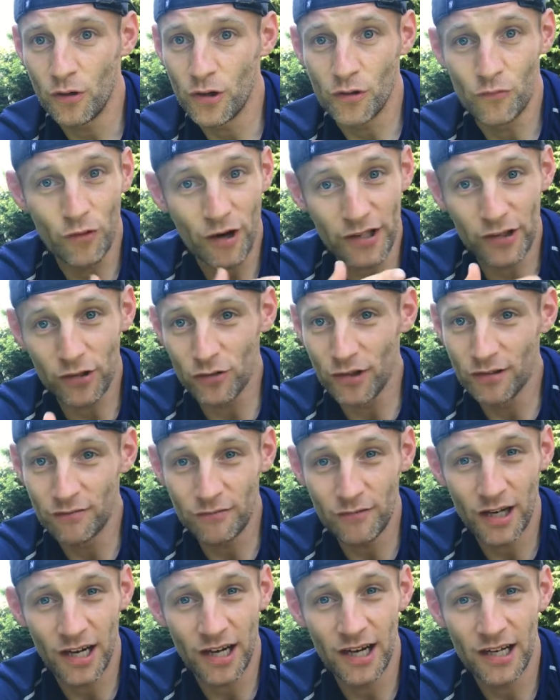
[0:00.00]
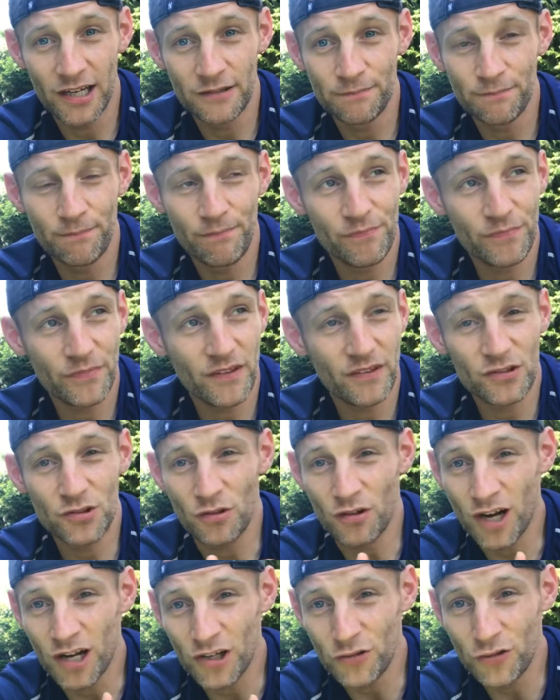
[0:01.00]
running on sort
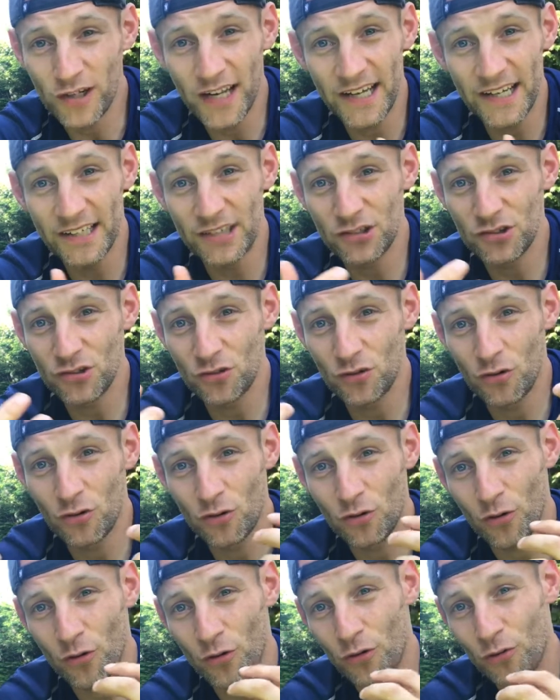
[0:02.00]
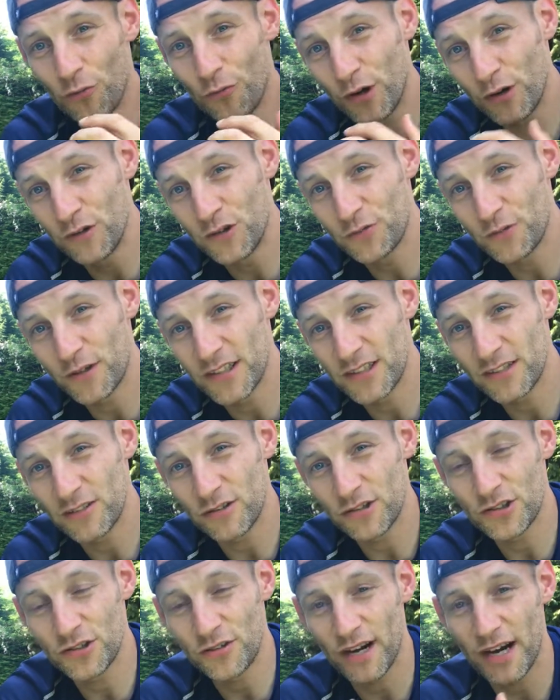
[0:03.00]
of country lanes or roads where there's a lot
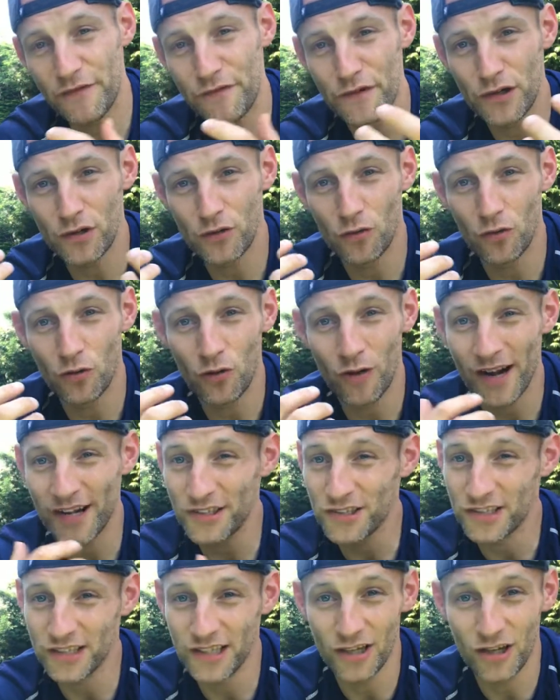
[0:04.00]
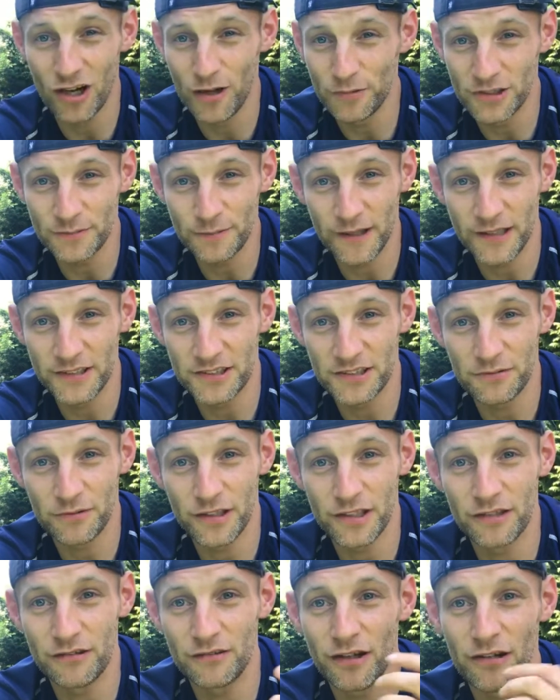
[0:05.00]
of traffic, or actually in urban spaces where
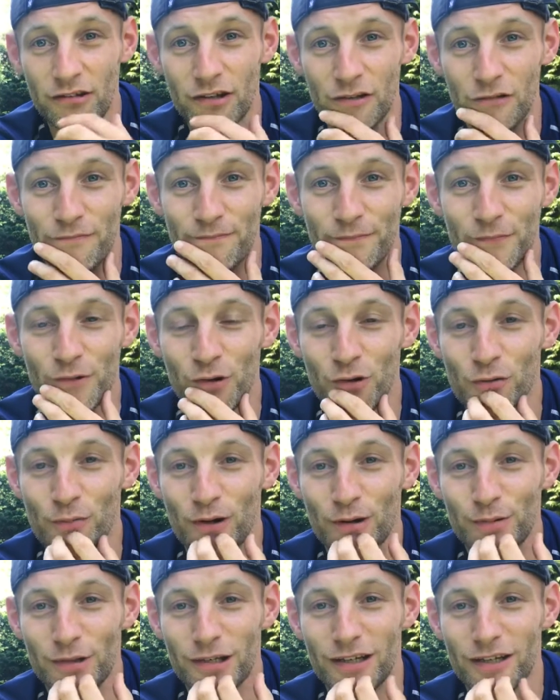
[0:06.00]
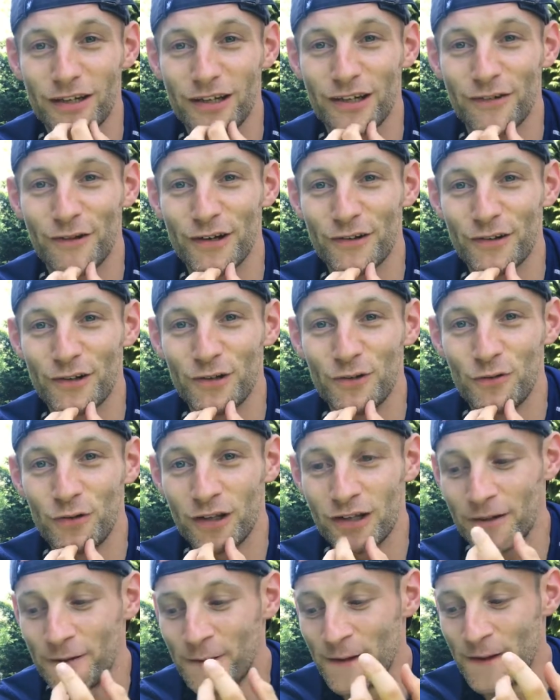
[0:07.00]
you don't know who might be lurking around the
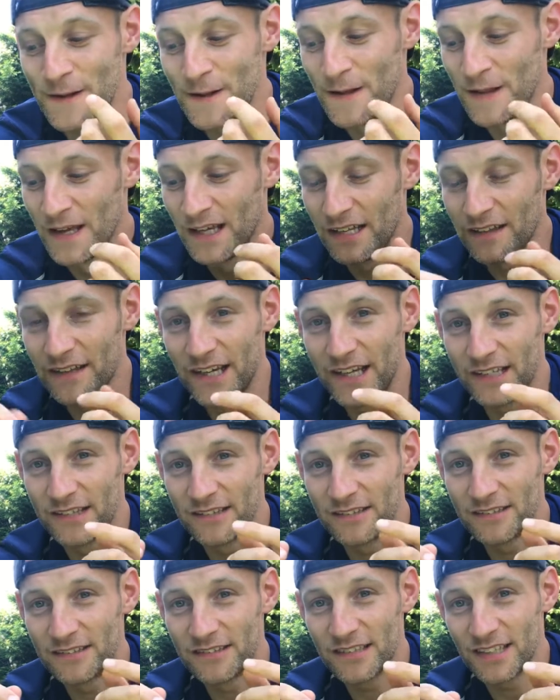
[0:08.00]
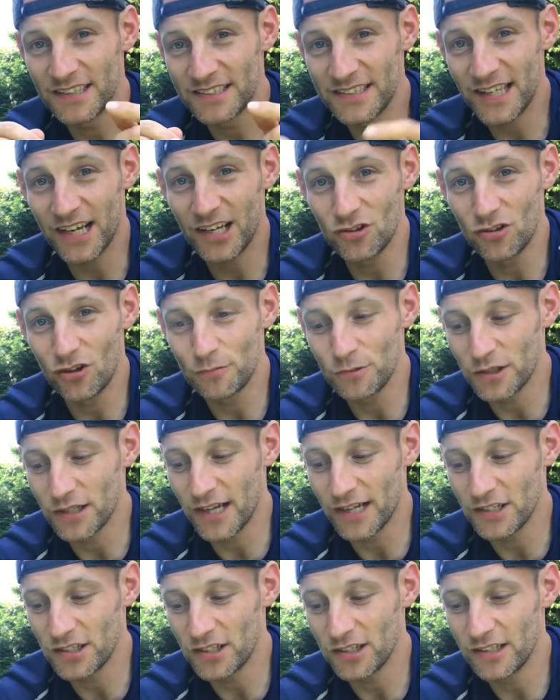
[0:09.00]
corner, then a second option
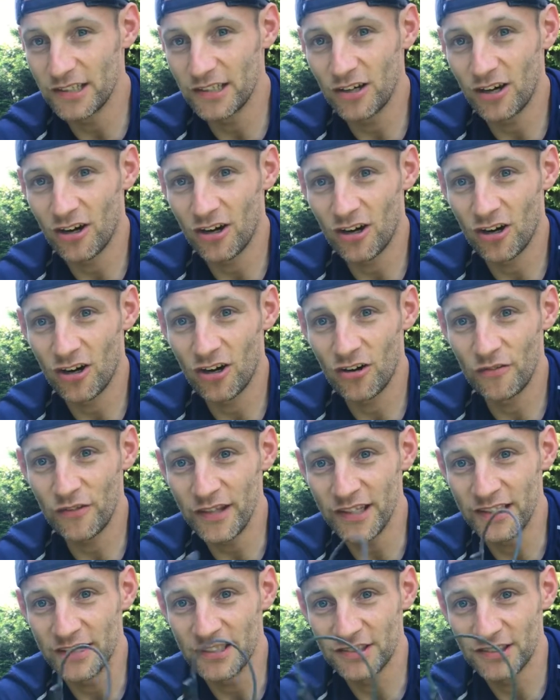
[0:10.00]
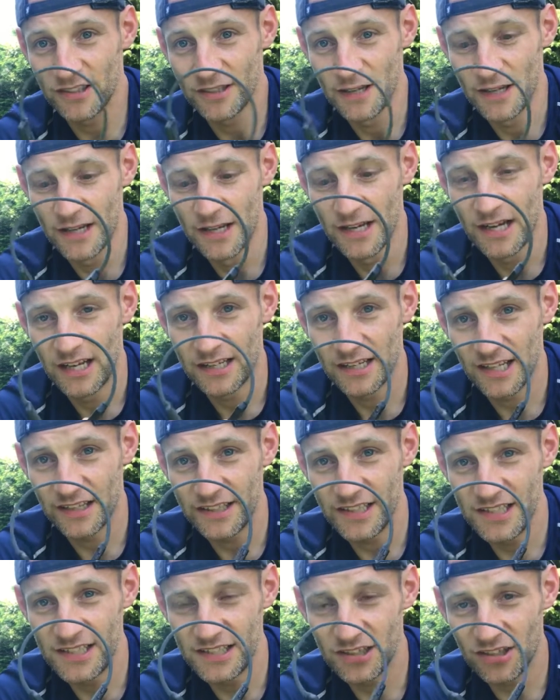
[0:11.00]
actually are these. Now
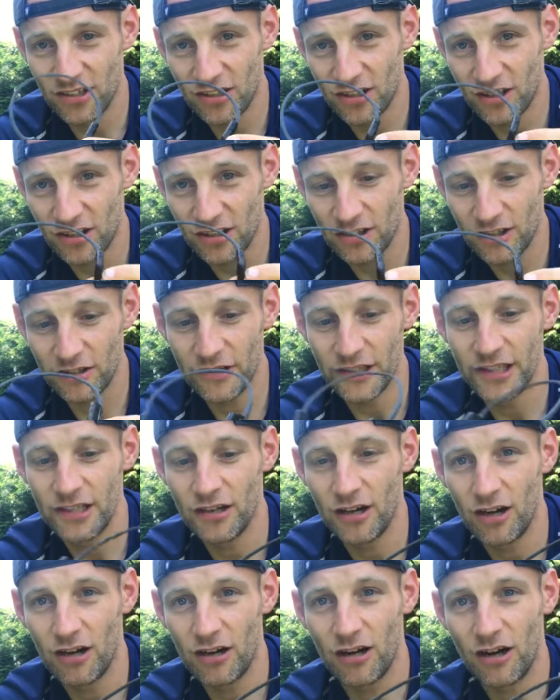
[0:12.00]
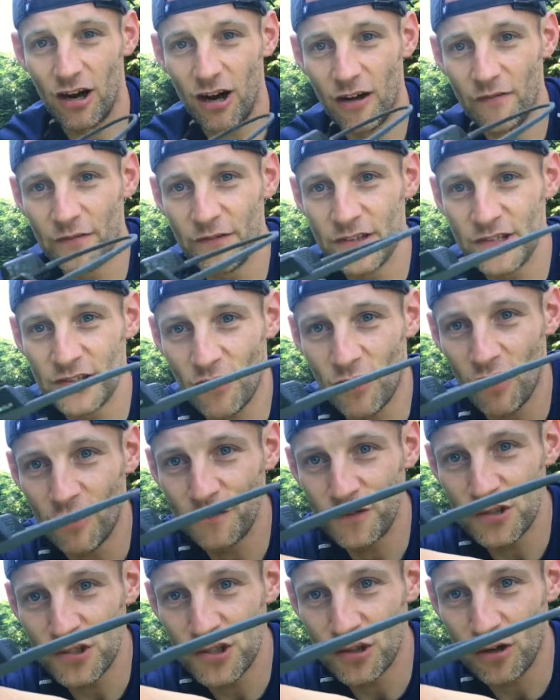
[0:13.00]
these are
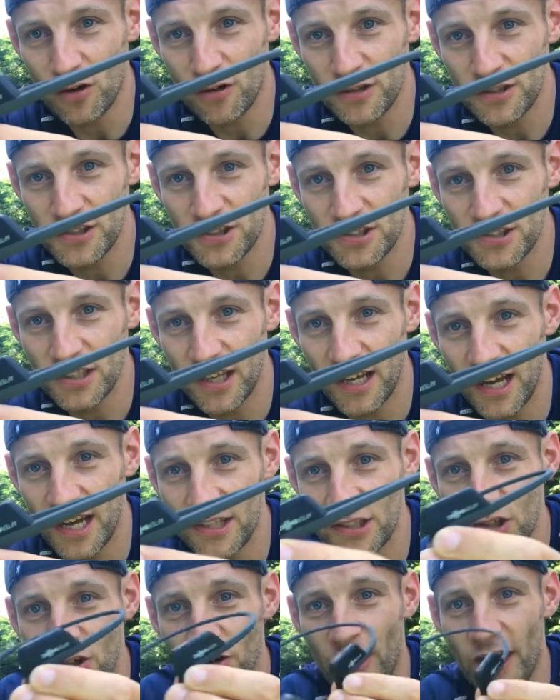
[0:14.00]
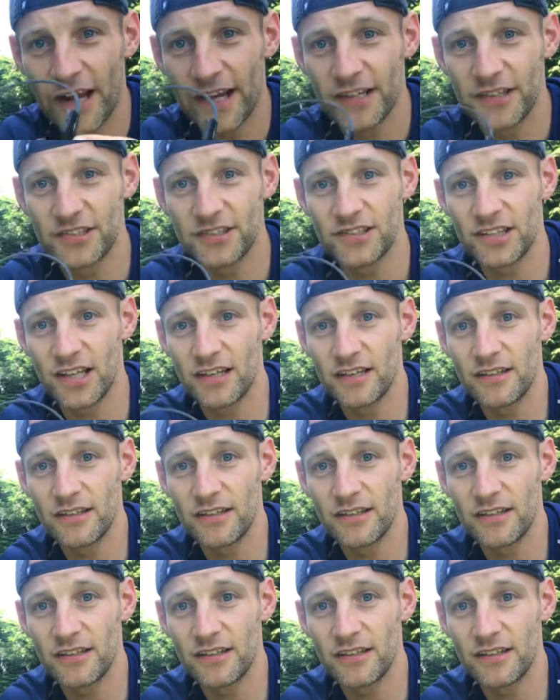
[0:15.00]
Aftershocks Trex